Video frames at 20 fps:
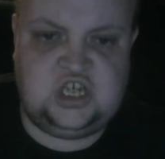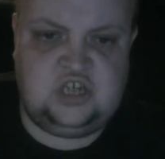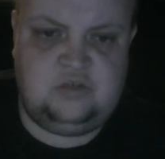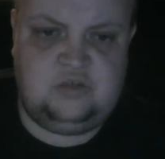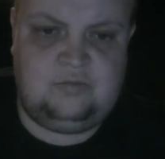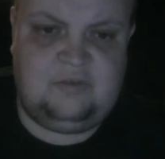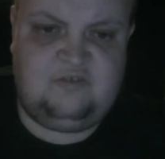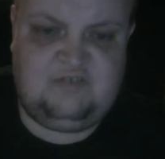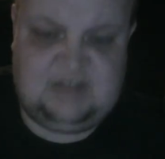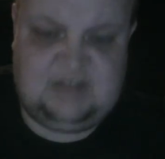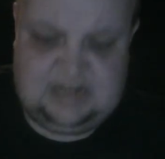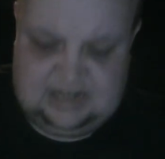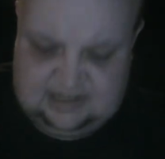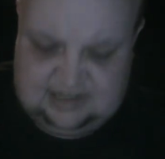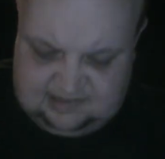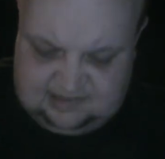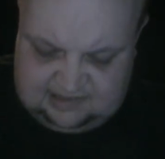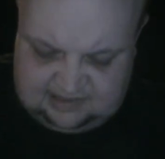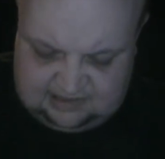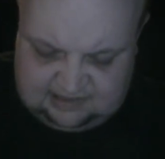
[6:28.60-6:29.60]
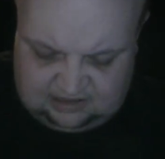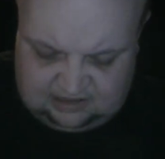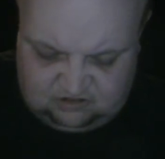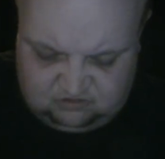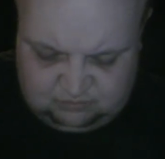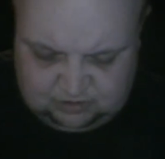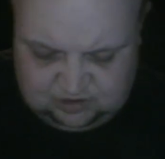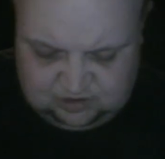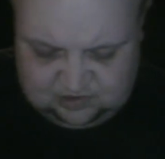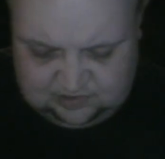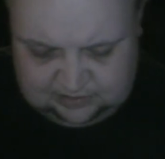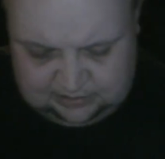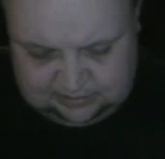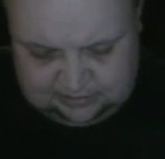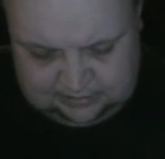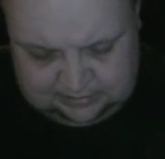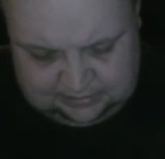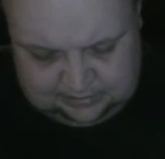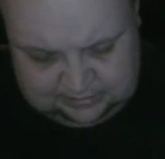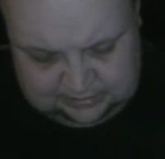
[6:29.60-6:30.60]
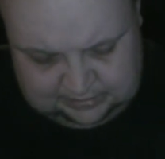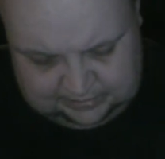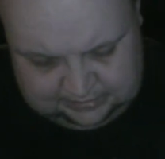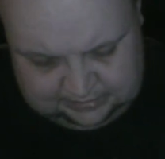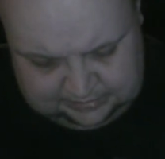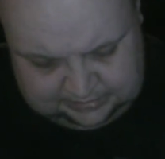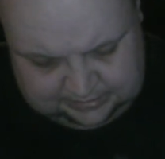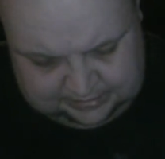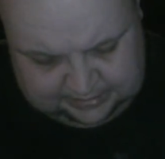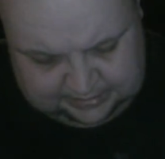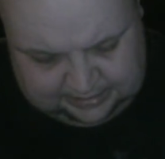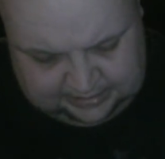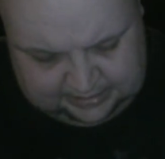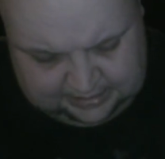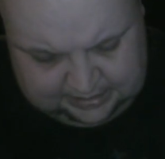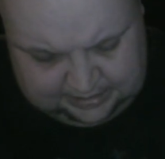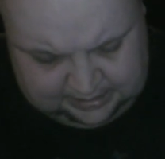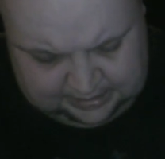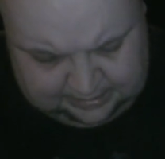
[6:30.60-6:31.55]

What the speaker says: within this detachment. And